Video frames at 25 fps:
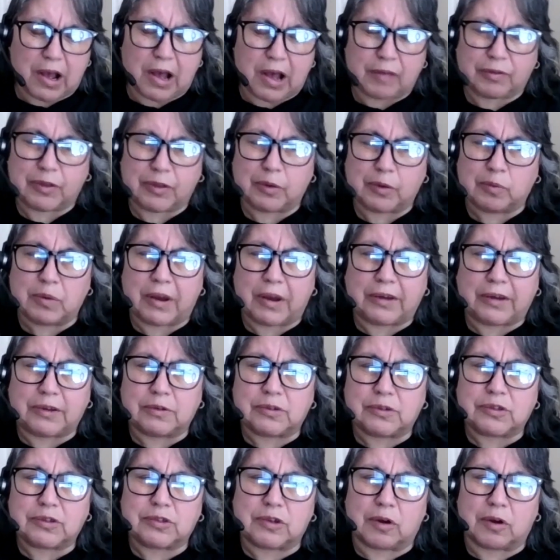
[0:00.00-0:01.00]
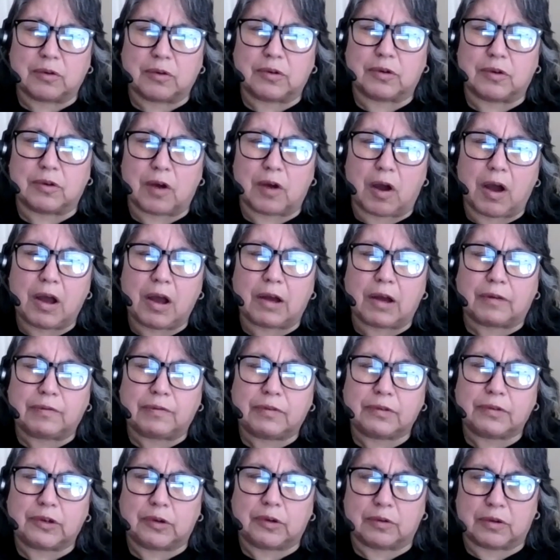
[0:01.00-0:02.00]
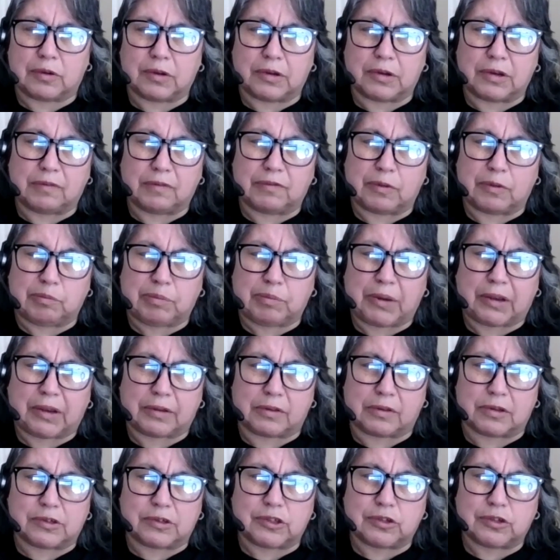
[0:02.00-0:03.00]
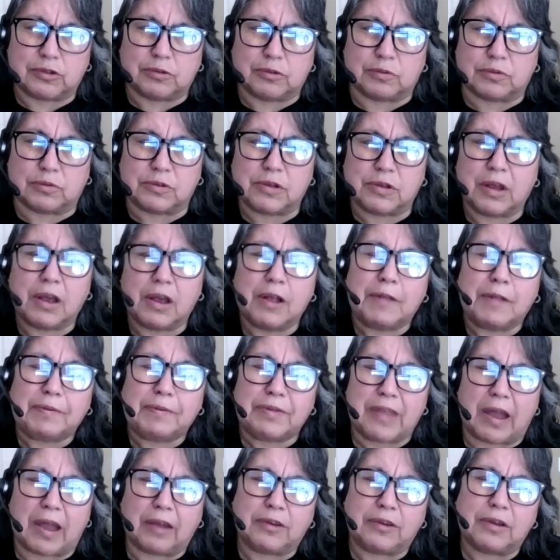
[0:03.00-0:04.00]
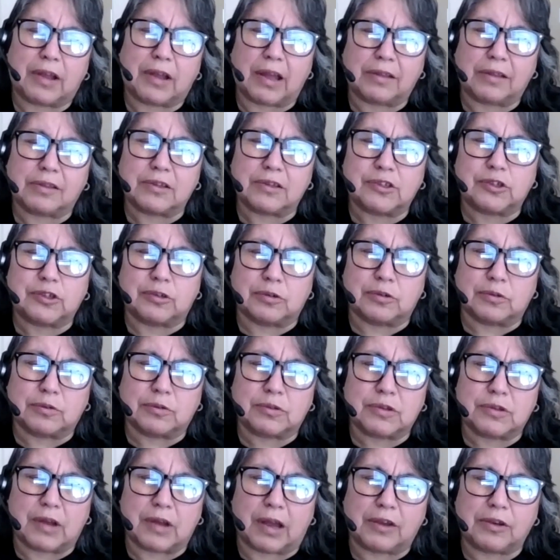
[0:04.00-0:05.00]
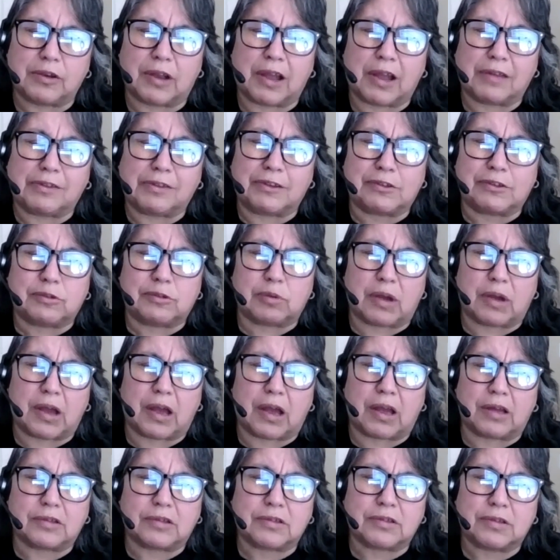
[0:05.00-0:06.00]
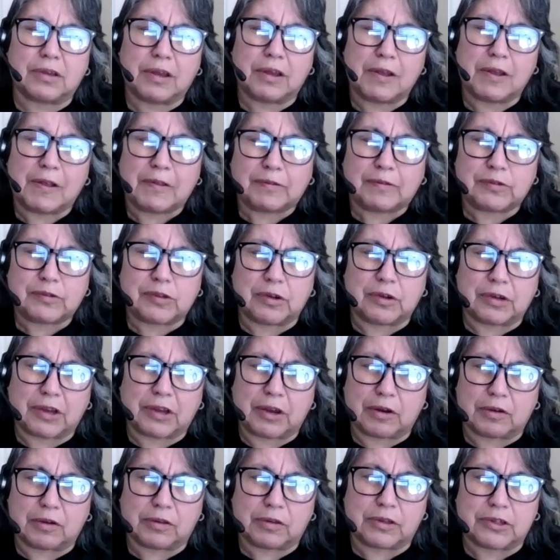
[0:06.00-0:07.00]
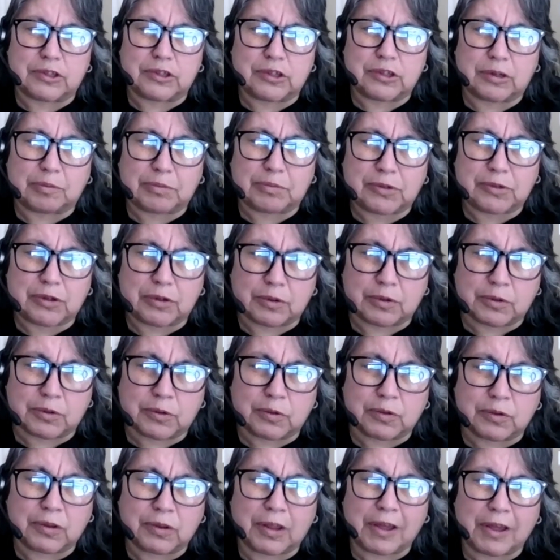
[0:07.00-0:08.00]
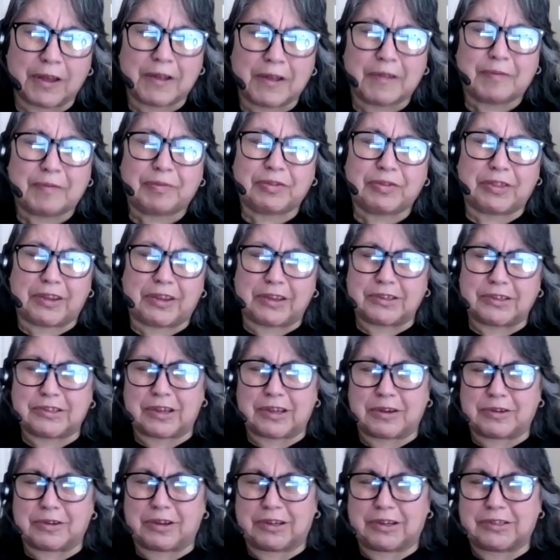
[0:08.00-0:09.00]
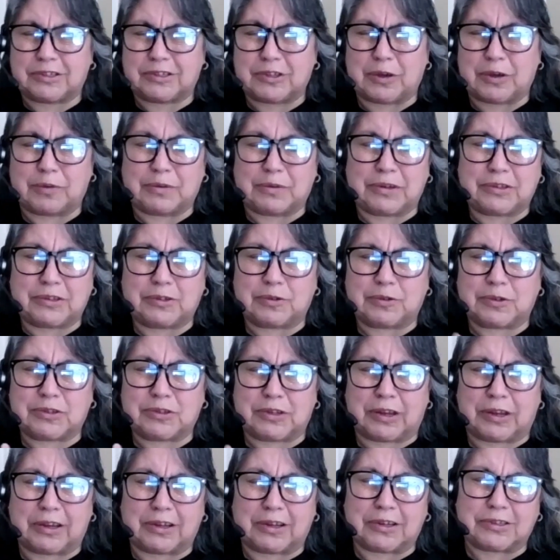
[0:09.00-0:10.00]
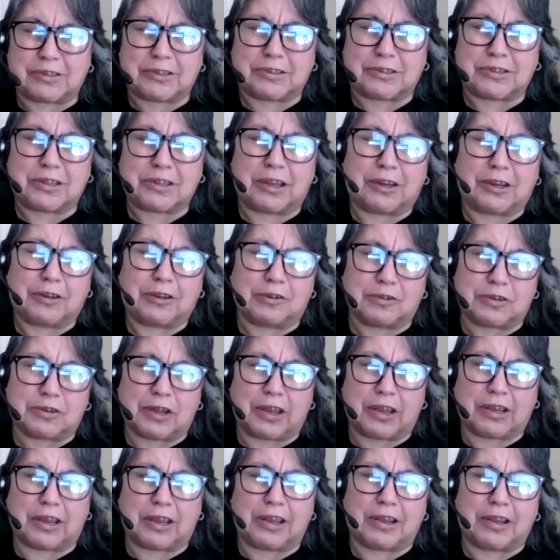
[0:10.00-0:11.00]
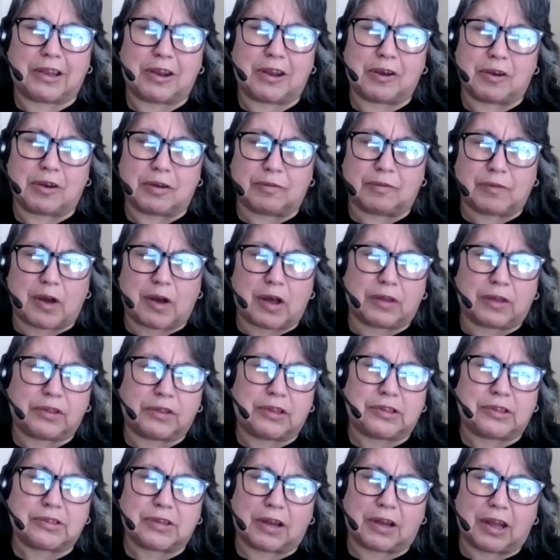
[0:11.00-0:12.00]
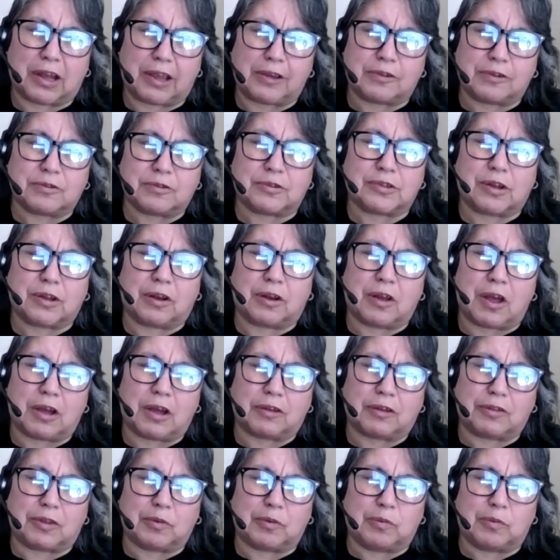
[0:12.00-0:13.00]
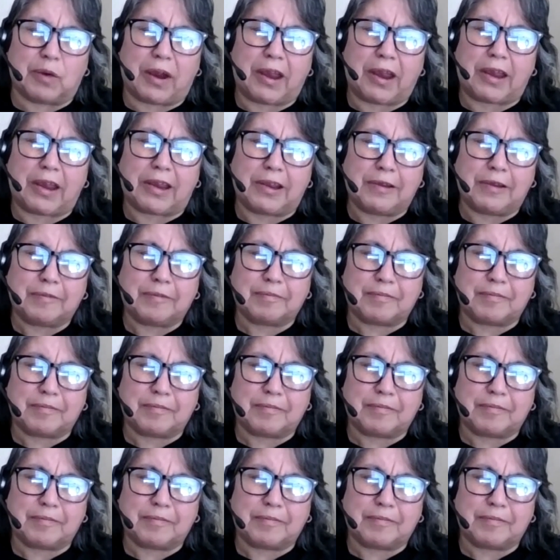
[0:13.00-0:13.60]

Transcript: the way you started off, you couldn't even pick the shoes. Now you got the shoes, now you got the dress, took care of the chipped tooth. It's so interesting because it's like you're taking care of all these layers along the way.